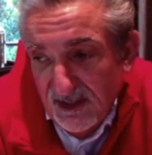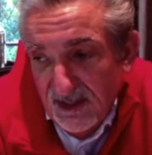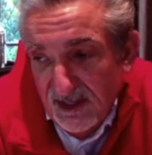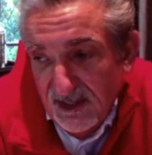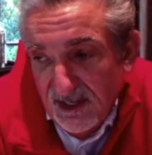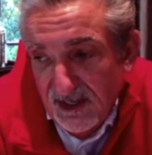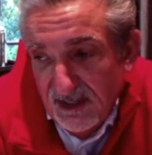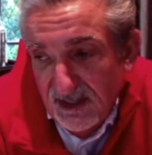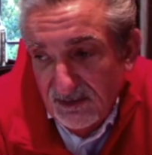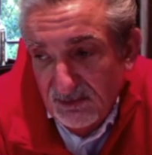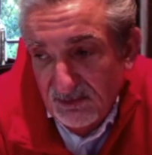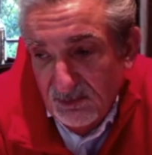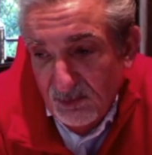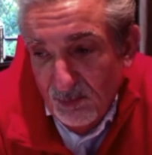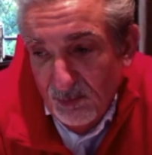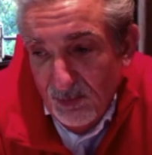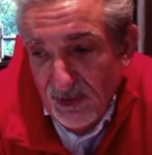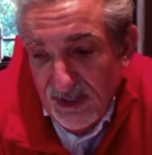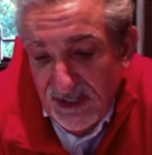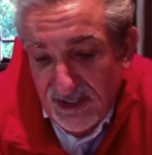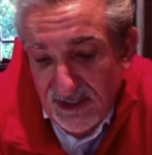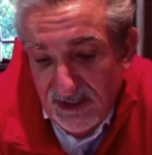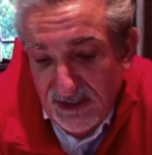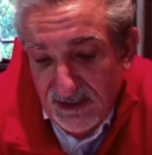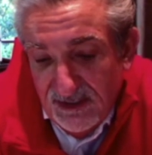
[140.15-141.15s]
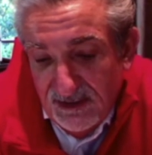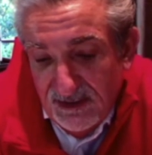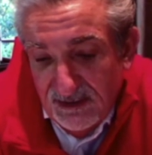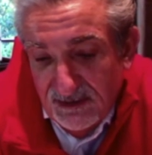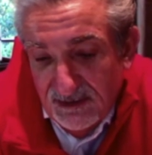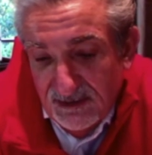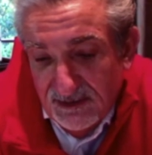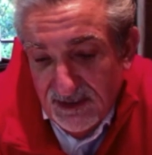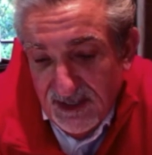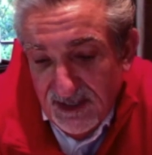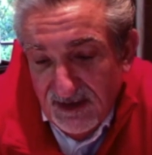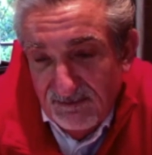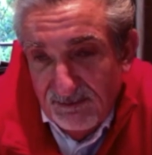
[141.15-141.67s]
And we
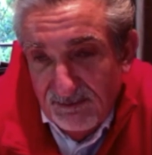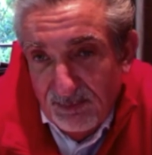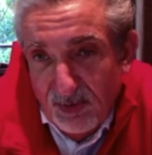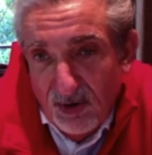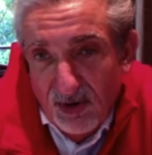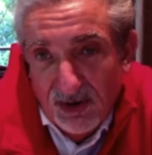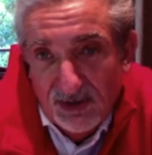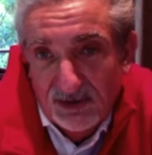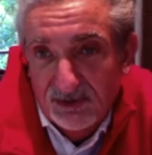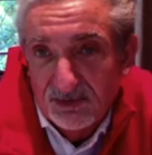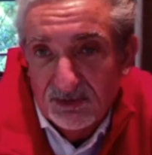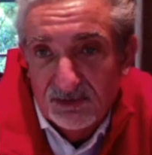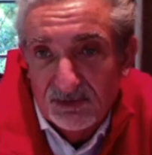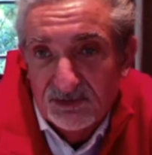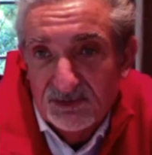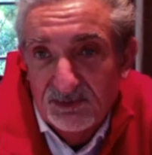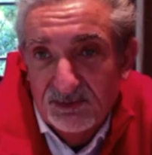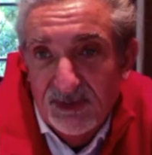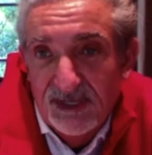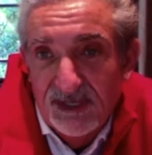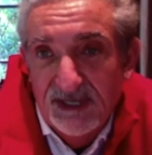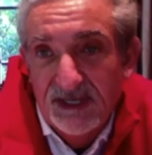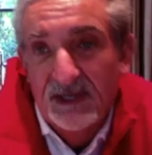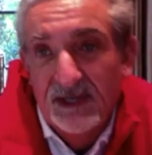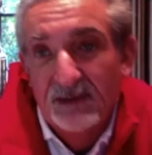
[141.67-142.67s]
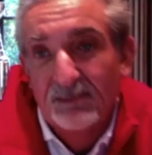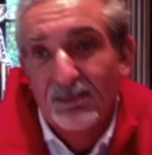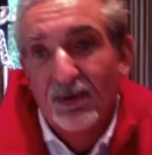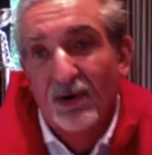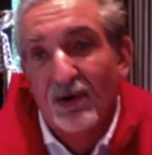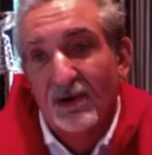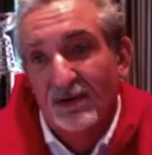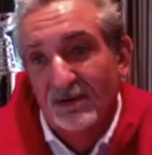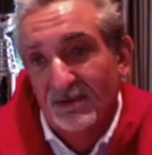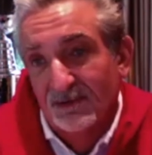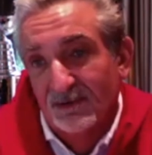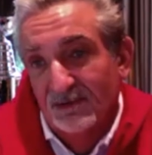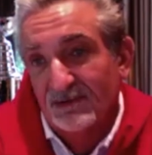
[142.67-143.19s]
have partners, media
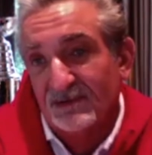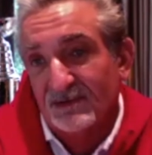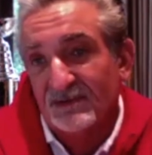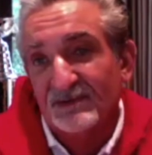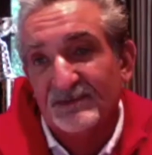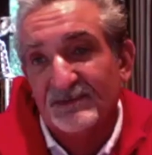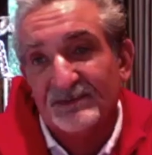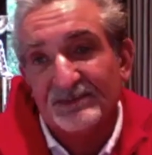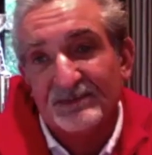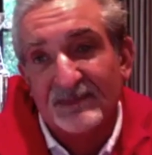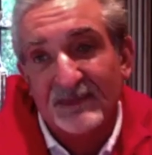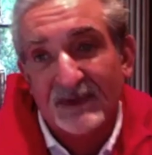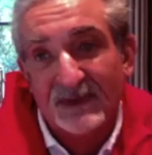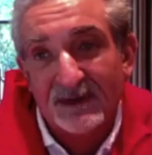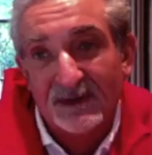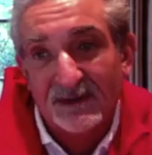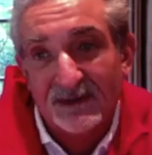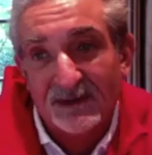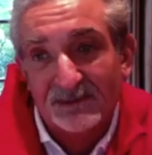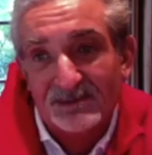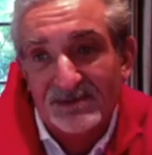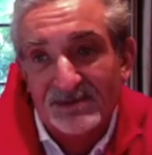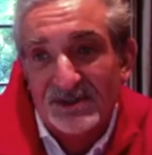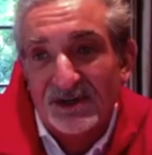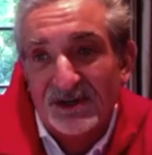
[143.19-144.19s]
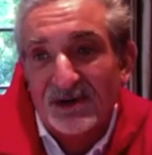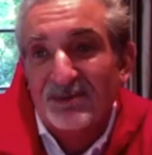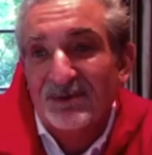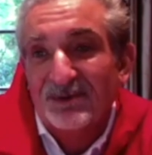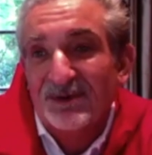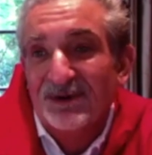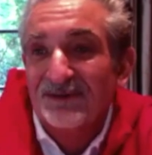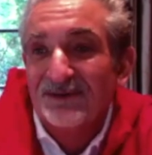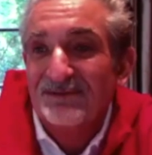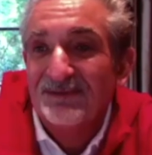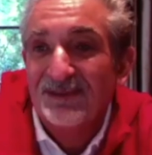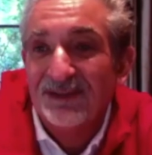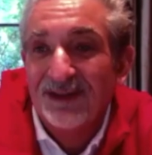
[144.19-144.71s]
partners. I'm chairman
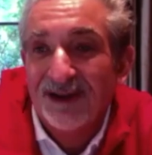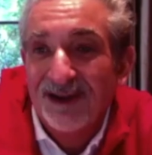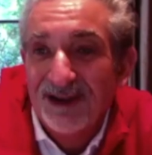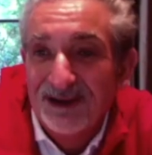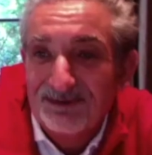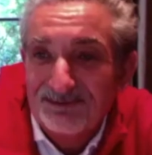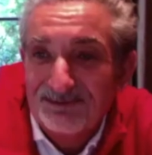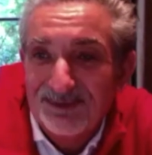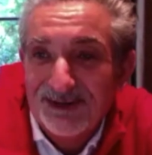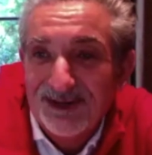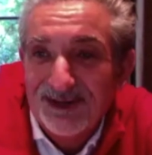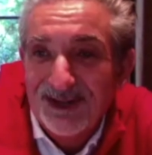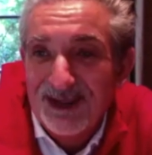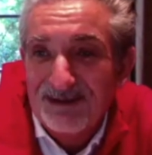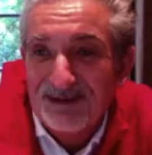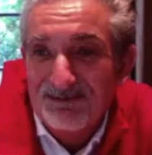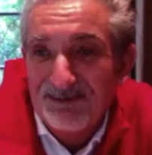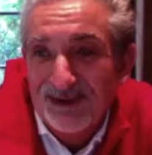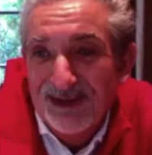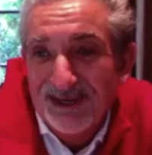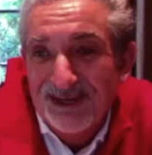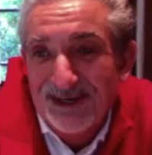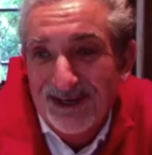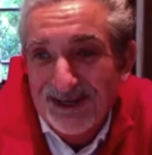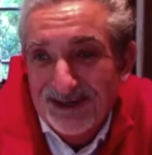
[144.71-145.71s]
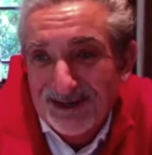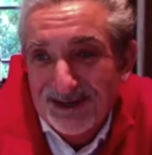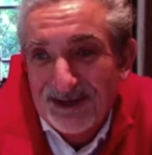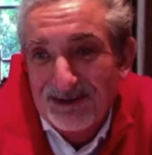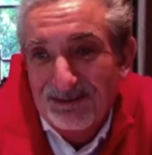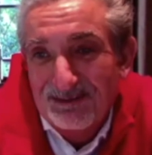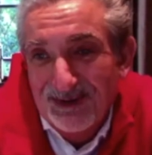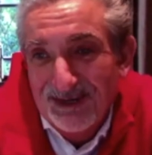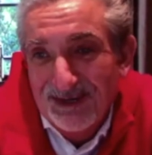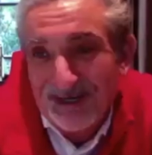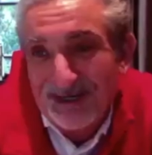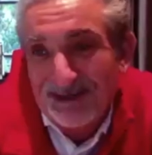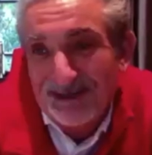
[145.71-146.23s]
of the NBA media
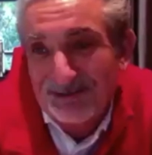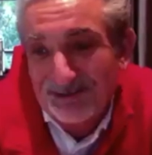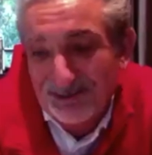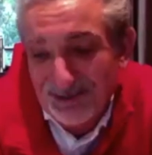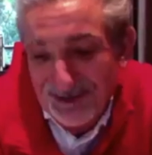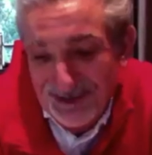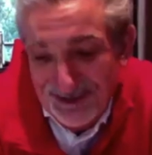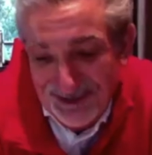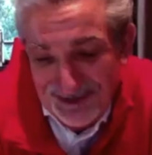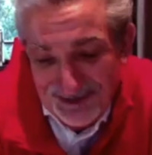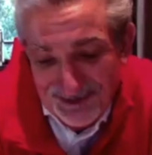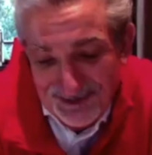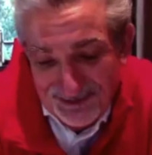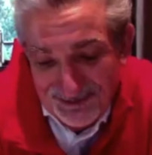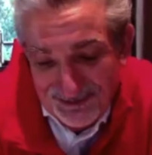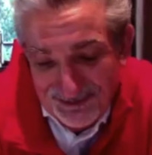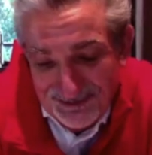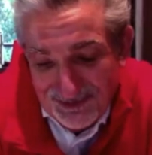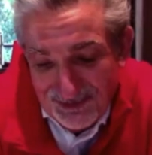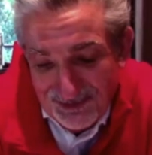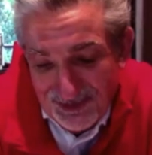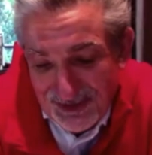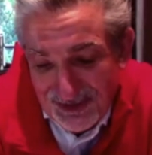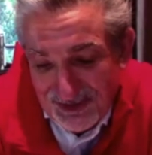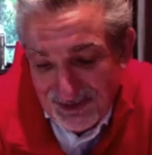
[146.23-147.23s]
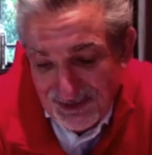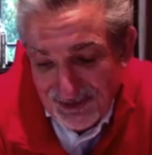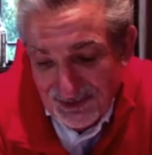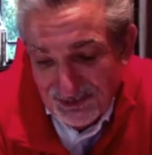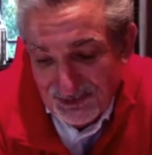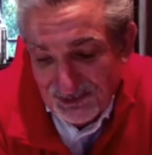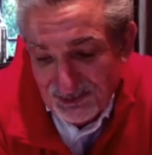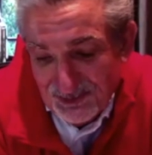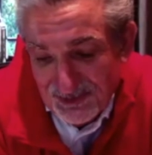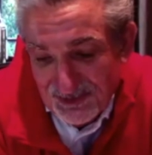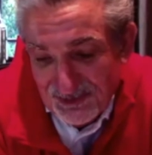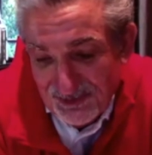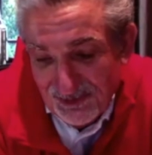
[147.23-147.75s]
committee. We are very
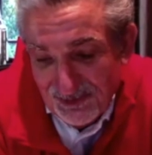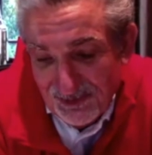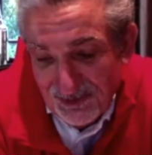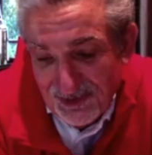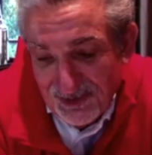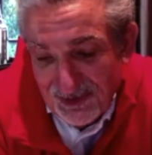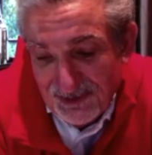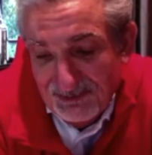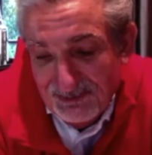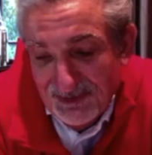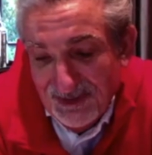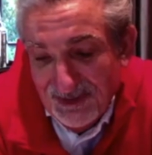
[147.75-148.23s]
close with our